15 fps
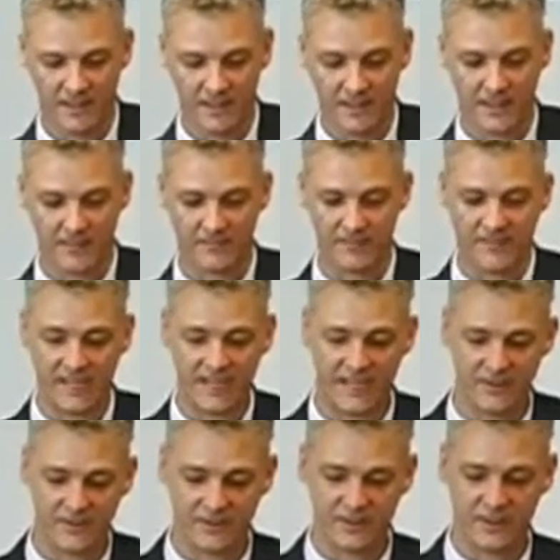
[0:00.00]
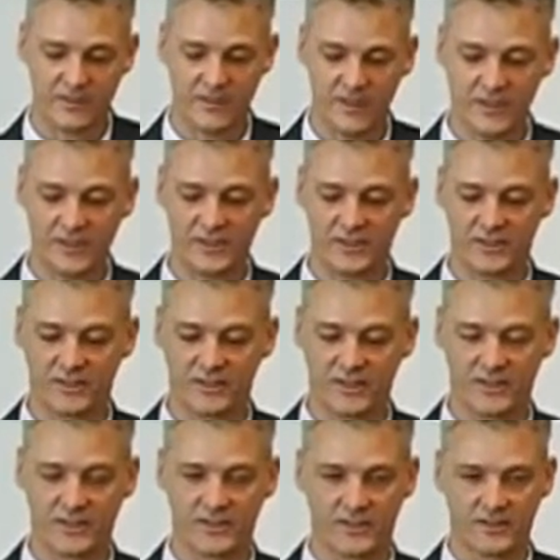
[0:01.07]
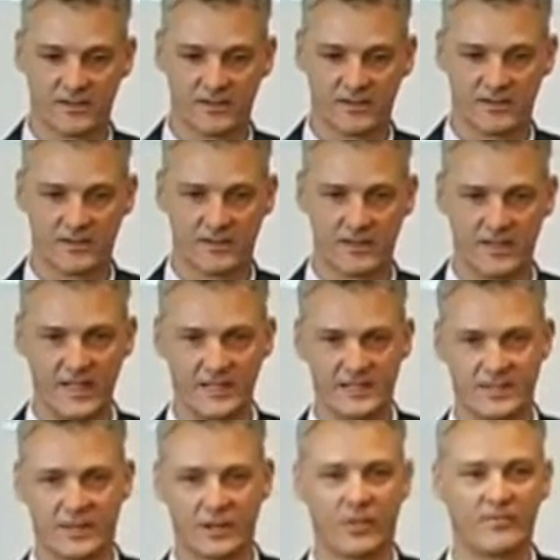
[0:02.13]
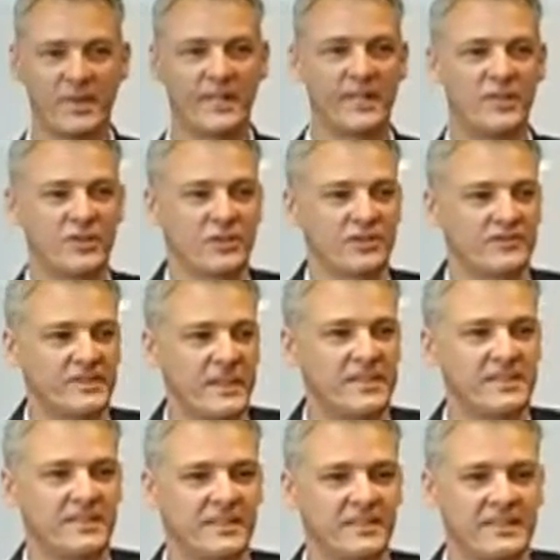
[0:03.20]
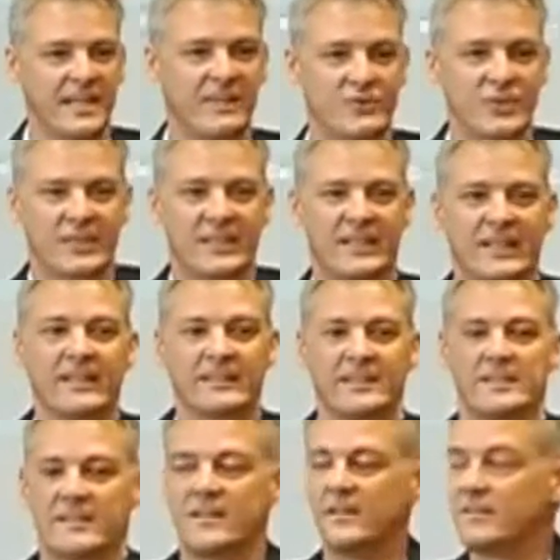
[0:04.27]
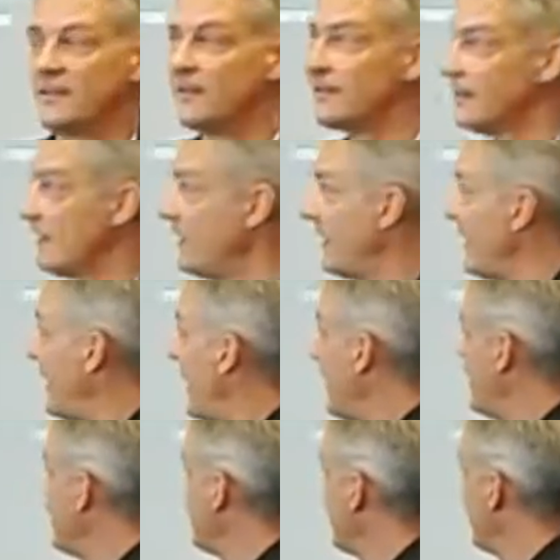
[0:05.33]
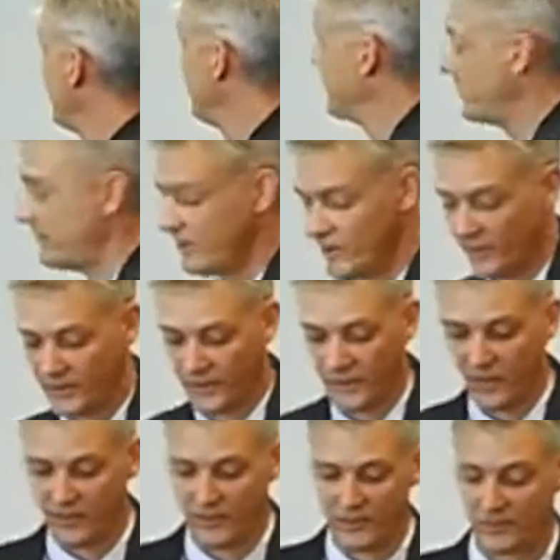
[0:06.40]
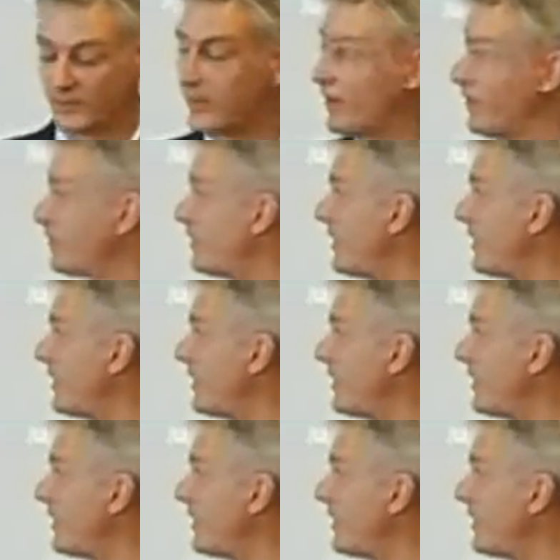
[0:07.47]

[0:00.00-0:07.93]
And to me, it's the combination of data. It's how do you collect this data? And on the